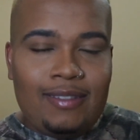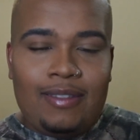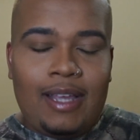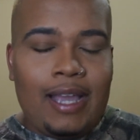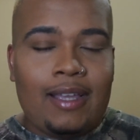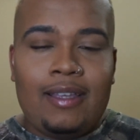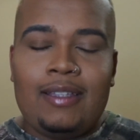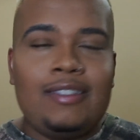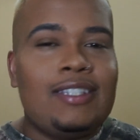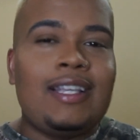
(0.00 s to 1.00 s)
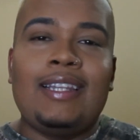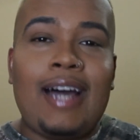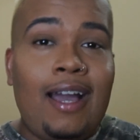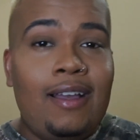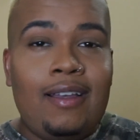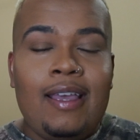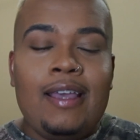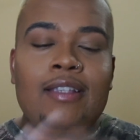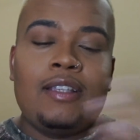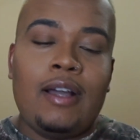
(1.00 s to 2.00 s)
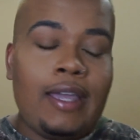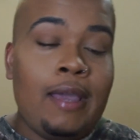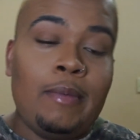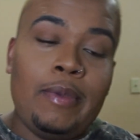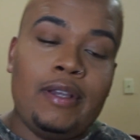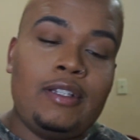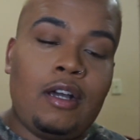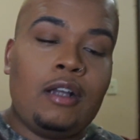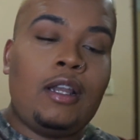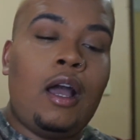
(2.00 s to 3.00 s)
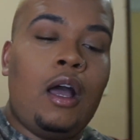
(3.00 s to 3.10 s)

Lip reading: like just a lot. So I came up here and talked.